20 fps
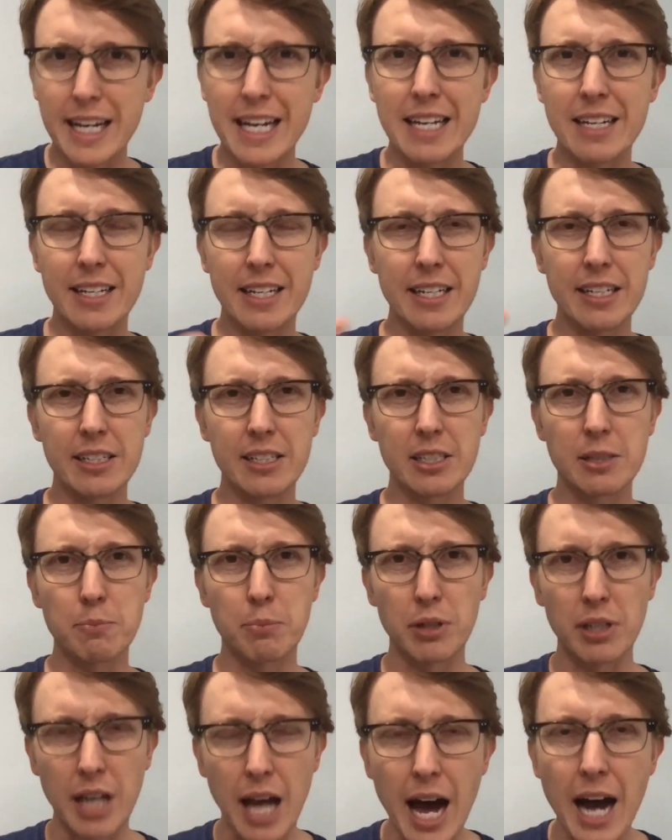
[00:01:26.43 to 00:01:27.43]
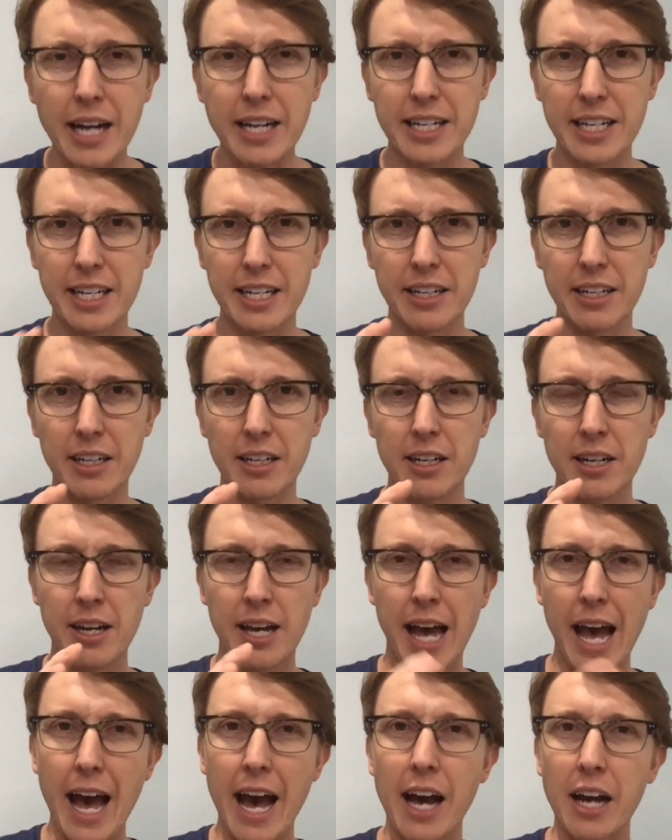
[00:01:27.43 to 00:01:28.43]
It is blocking
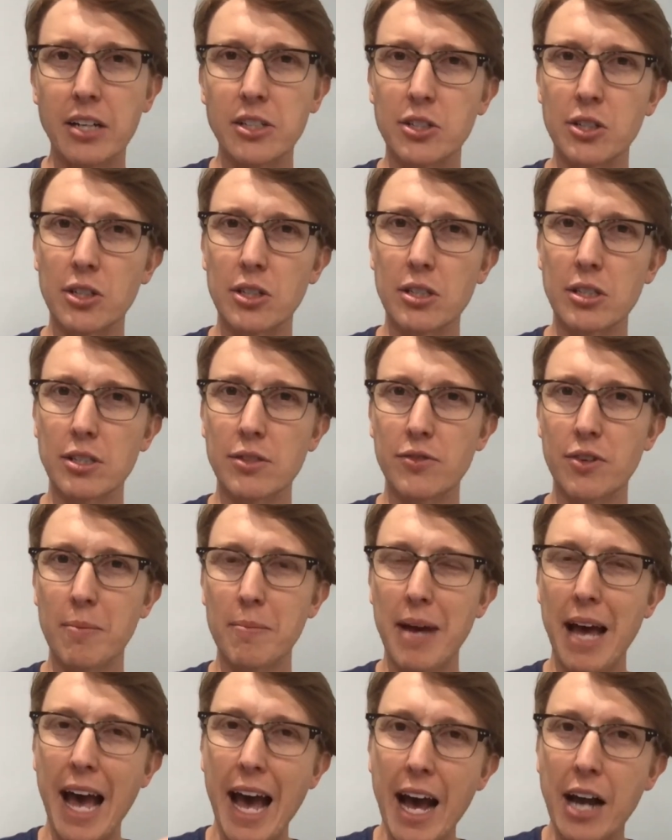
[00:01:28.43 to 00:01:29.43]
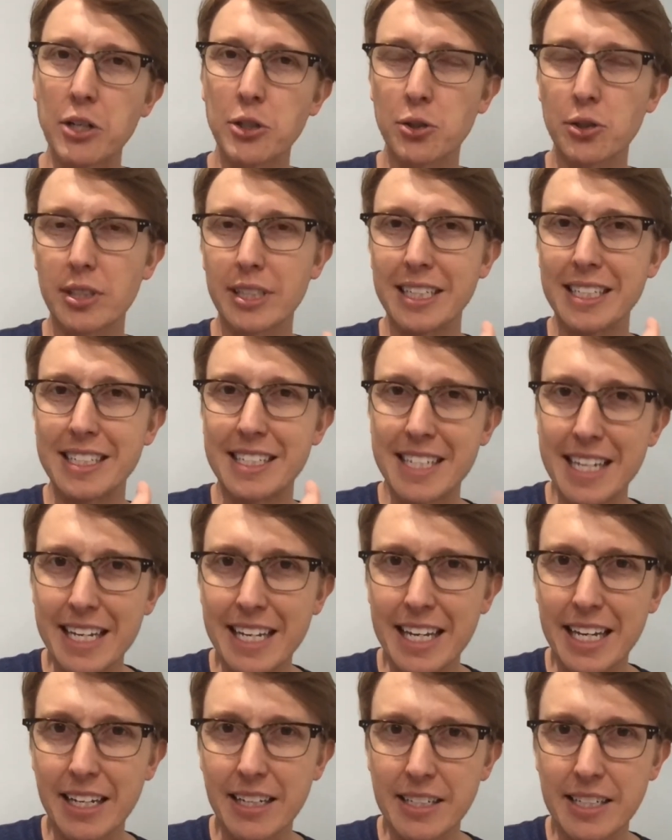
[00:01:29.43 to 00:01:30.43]
actors from actually
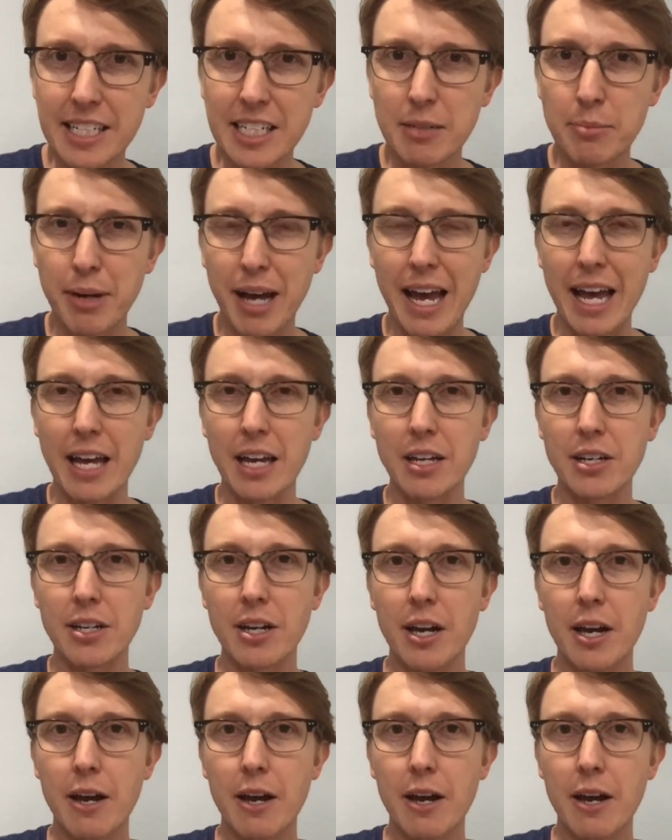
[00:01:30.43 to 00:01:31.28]
digging deep and